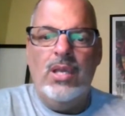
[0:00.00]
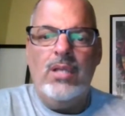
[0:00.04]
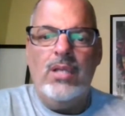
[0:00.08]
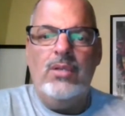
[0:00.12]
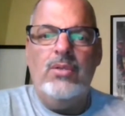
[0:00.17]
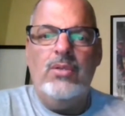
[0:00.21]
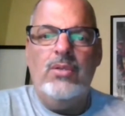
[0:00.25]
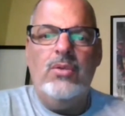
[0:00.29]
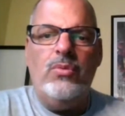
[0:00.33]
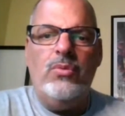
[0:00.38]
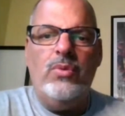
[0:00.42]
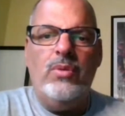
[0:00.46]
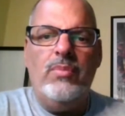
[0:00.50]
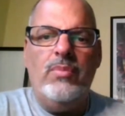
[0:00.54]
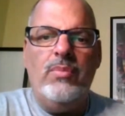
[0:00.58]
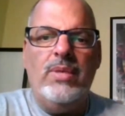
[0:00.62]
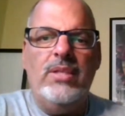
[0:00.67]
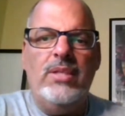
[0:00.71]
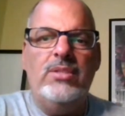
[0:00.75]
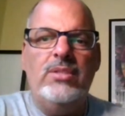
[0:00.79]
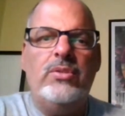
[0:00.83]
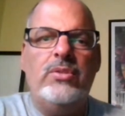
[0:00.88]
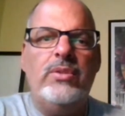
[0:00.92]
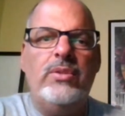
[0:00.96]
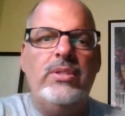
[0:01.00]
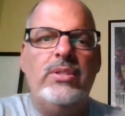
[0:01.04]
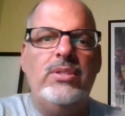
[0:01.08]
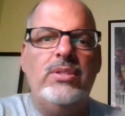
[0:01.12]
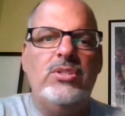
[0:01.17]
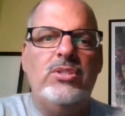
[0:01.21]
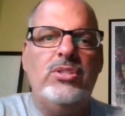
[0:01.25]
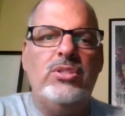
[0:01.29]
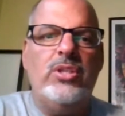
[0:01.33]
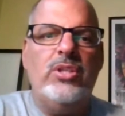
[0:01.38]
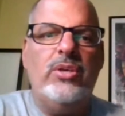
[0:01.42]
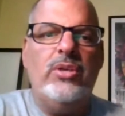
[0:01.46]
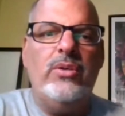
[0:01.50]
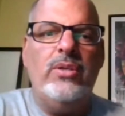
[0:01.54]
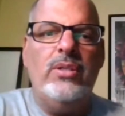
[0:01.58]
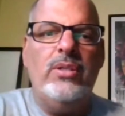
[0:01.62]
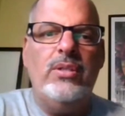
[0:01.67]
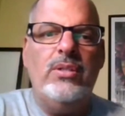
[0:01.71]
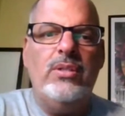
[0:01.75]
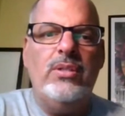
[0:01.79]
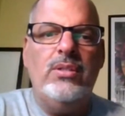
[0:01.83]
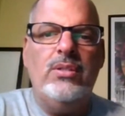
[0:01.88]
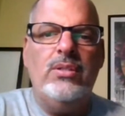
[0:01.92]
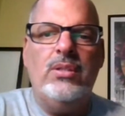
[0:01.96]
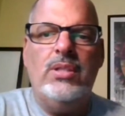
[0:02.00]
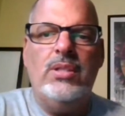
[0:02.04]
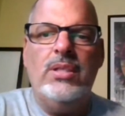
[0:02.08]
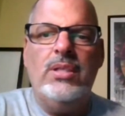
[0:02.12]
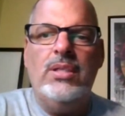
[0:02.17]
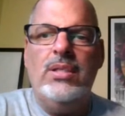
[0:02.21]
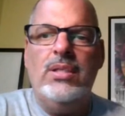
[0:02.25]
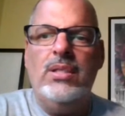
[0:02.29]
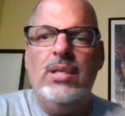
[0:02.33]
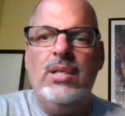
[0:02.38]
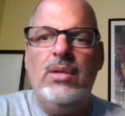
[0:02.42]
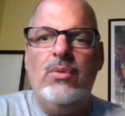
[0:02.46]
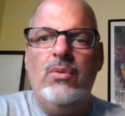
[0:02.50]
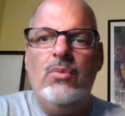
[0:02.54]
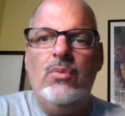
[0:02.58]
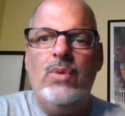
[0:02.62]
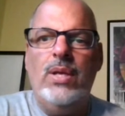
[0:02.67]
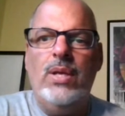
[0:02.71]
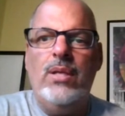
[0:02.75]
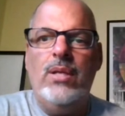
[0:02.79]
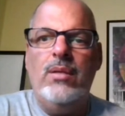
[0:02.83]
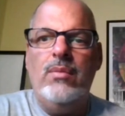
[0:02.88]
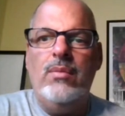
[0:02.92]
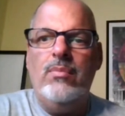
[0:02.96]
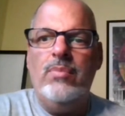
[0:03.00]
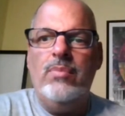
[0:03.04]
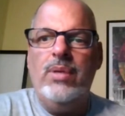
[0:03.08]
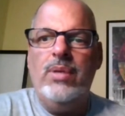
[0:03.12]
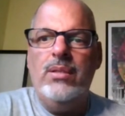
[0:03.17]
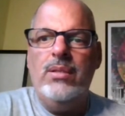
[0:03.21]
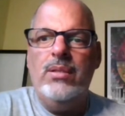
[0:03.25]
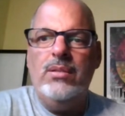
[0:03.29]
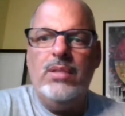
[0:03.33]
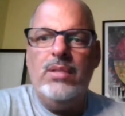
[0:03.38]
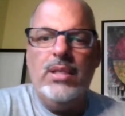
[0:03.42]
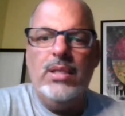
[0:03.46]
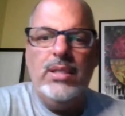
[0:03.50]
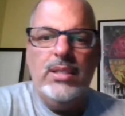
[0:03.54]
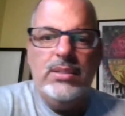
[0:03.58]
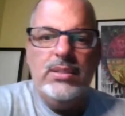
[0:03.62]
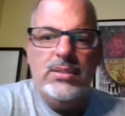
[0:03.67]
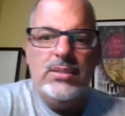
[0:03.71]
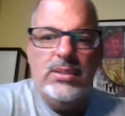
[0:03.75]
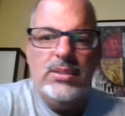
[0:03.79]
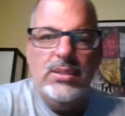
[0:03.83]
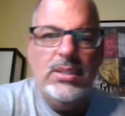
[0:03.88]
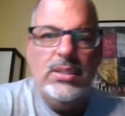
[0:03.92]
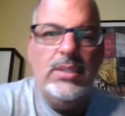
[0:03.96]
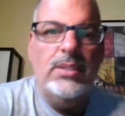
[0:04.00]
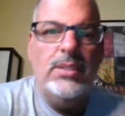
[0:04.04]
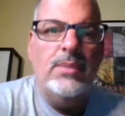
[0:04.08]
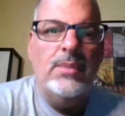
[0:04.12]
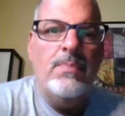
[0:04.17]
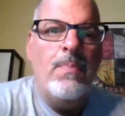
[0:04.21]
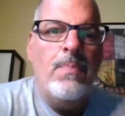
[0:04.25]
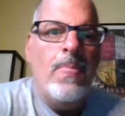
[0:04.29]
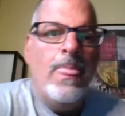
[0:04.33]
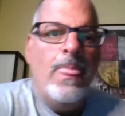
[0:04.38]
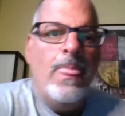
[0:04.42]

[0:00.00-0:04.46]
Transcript: I don't know where my screen sharing thing went, but I guess it didn't.